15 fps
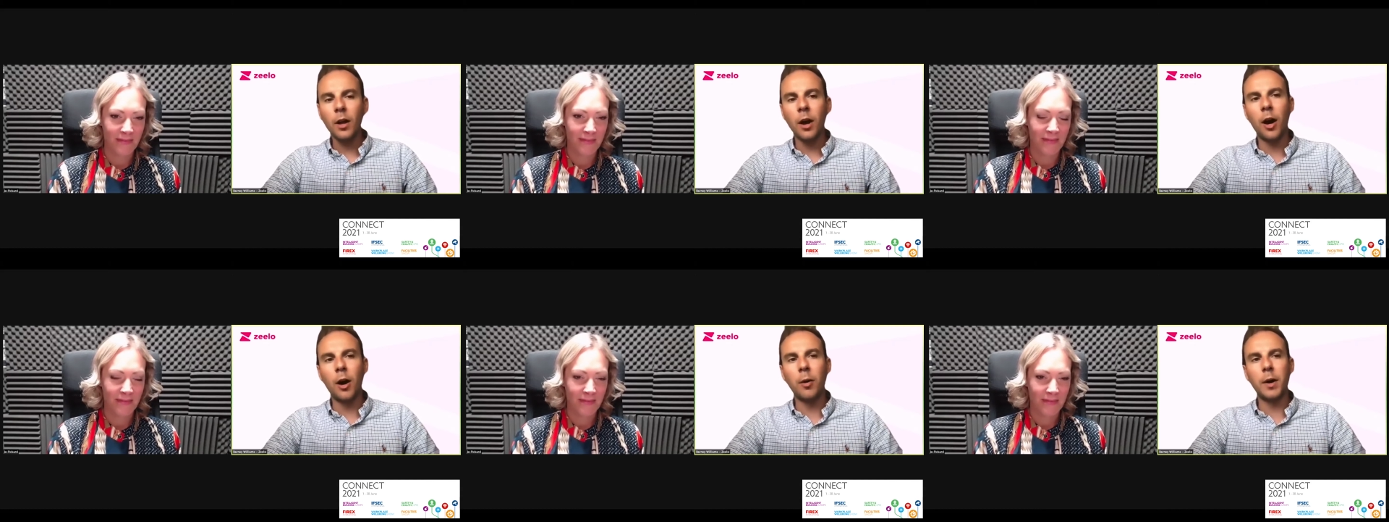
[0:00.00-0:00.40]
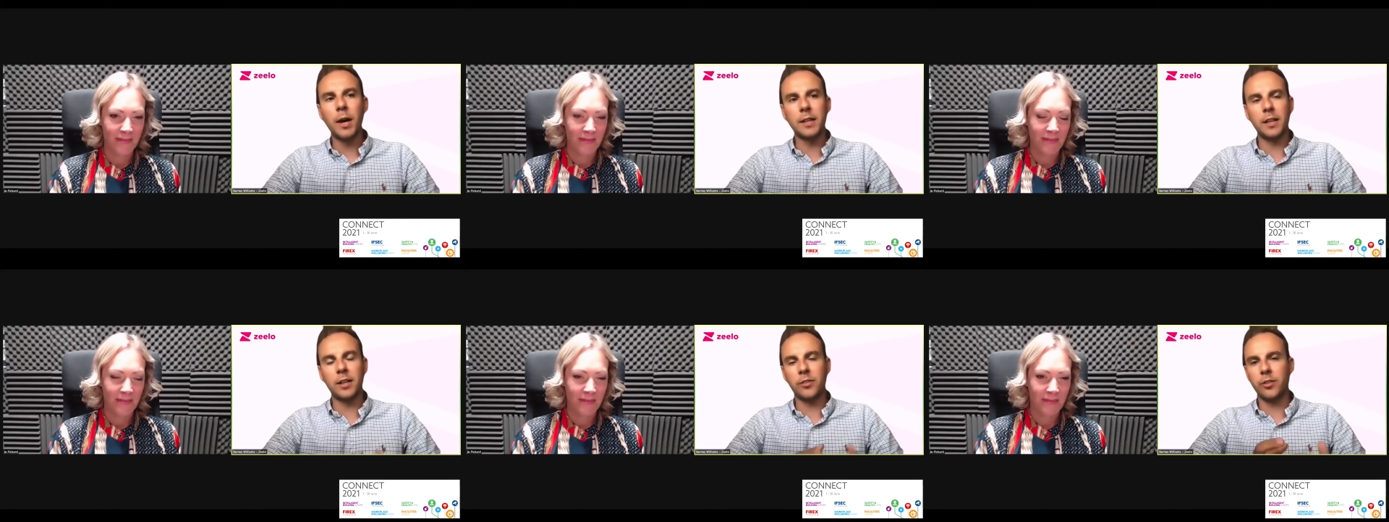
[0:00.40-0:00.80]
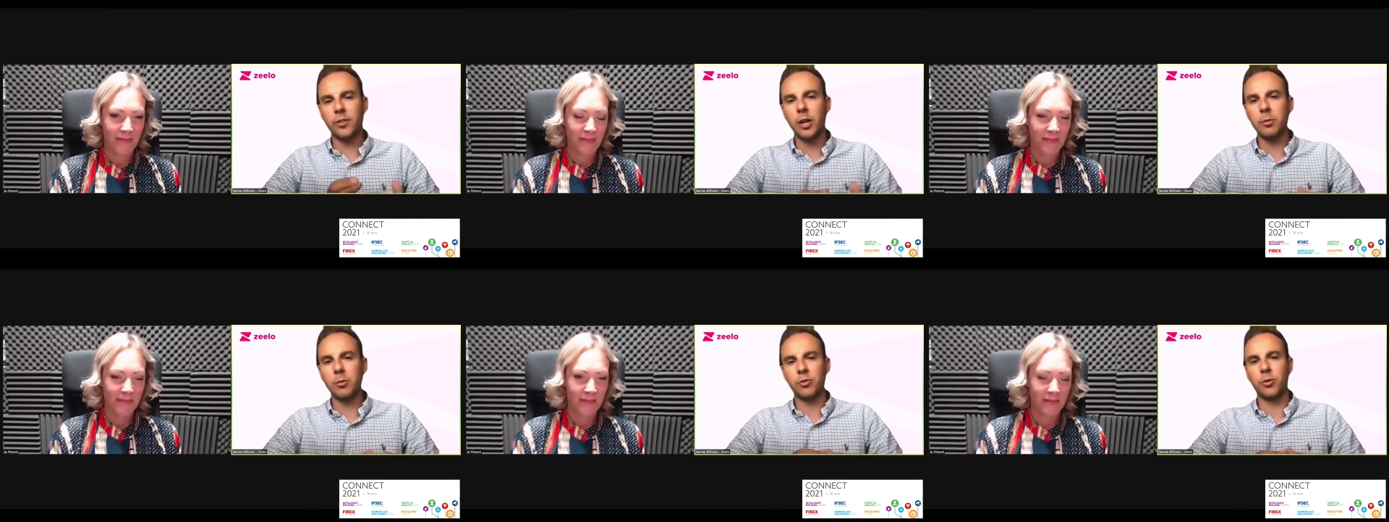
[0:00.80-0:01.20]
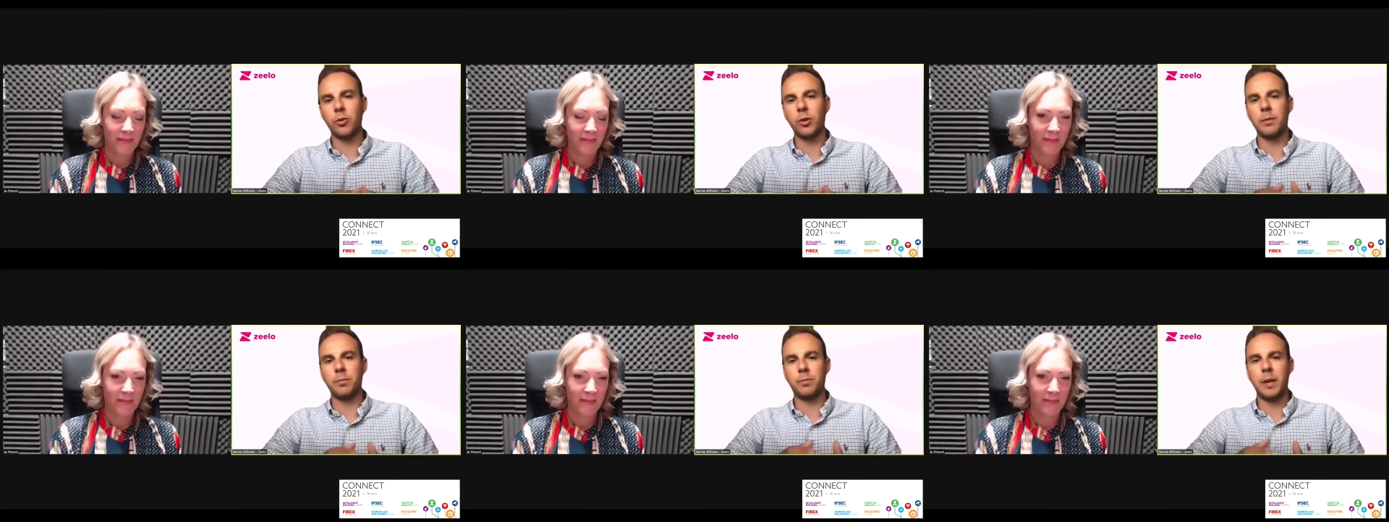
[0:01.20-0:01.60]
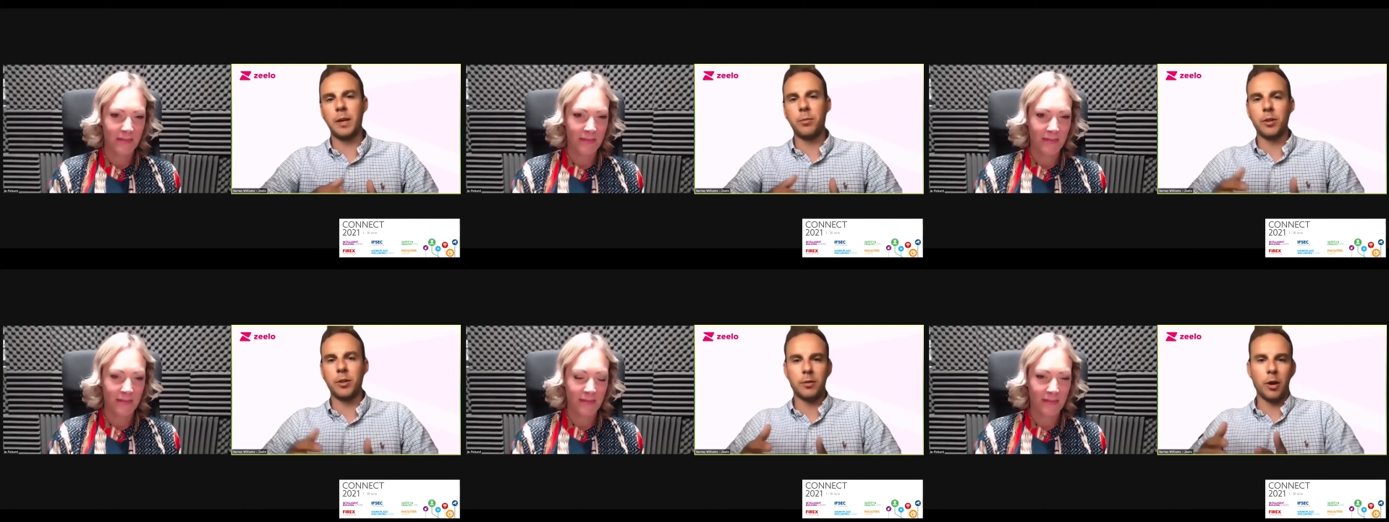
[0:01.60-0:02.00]
Speaker 1: Um, and slowly but surely,
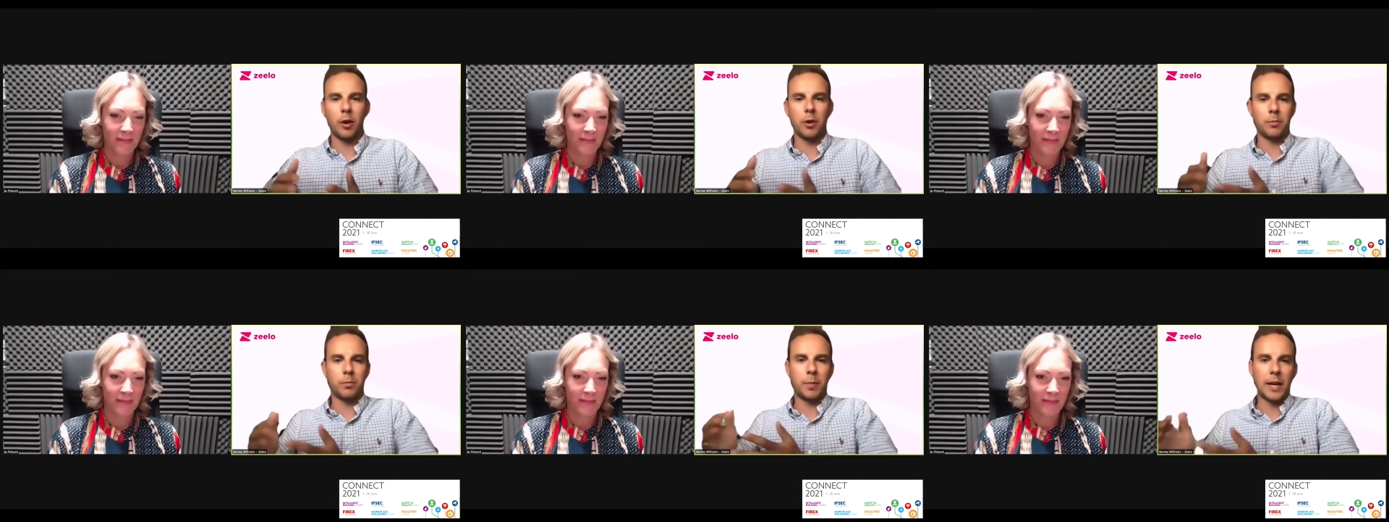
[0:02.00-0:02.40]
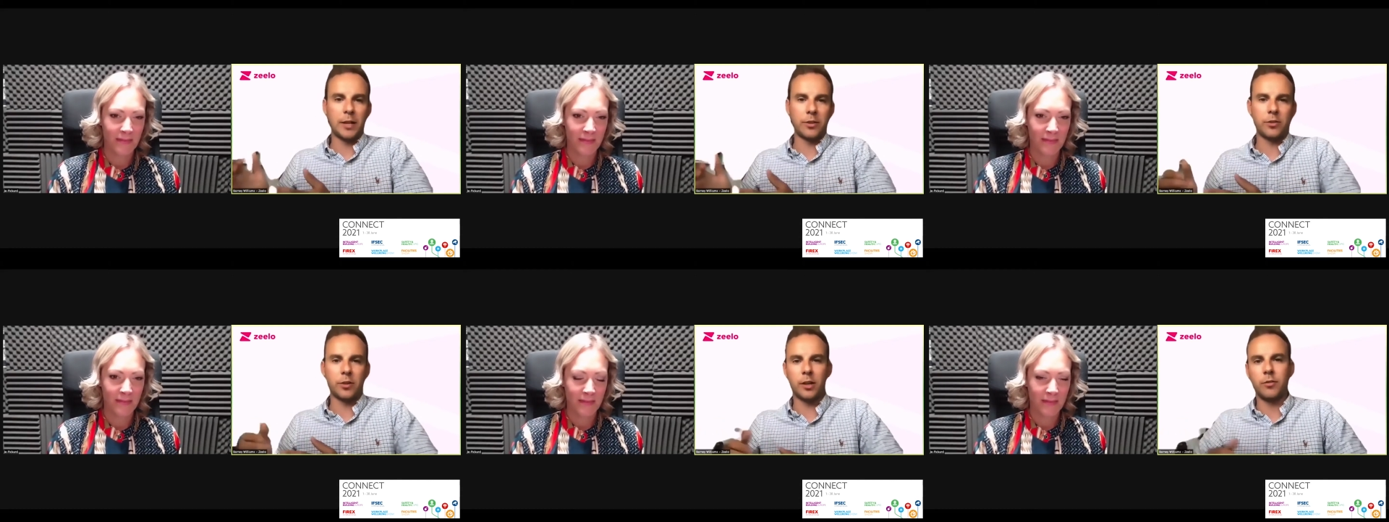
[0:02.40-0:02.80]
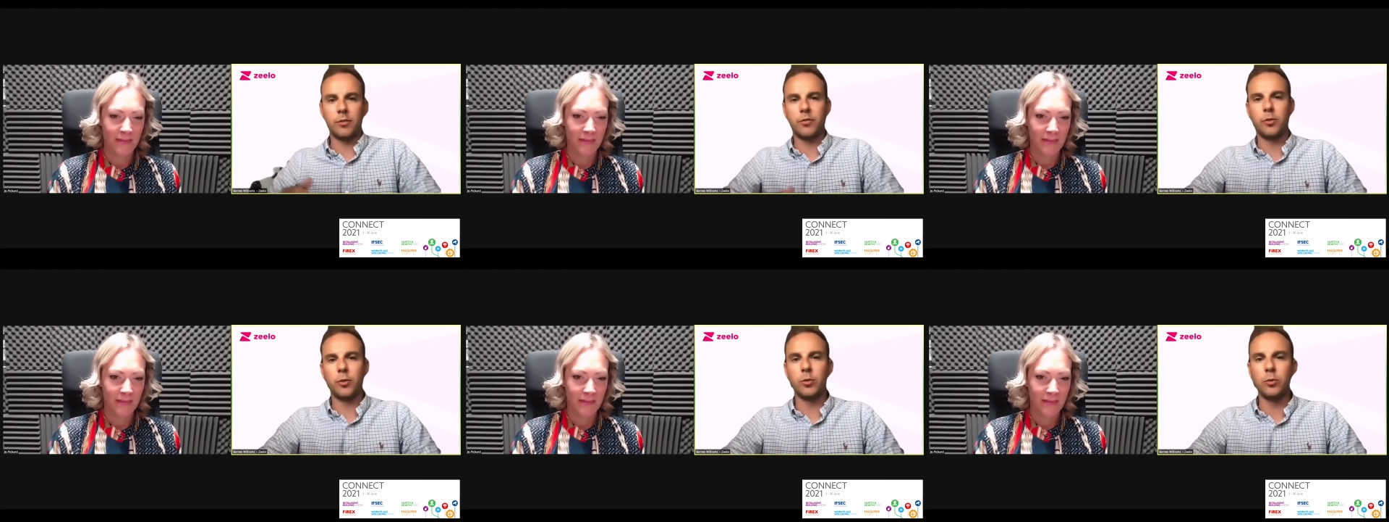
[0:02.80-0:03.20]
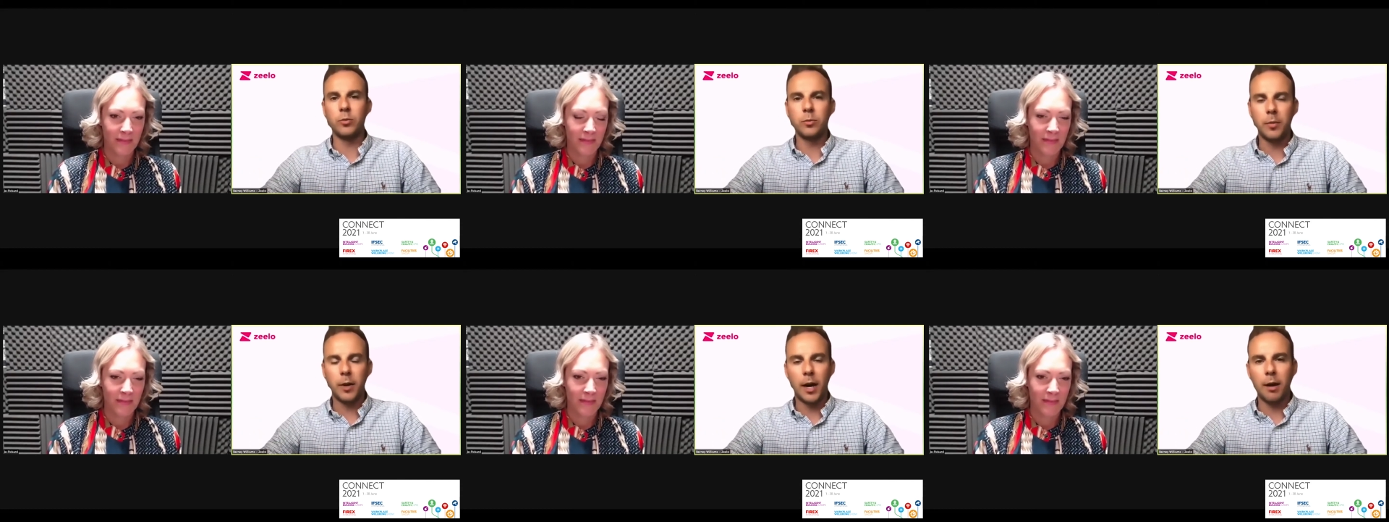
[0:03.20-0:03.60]
people are going back to kind of full,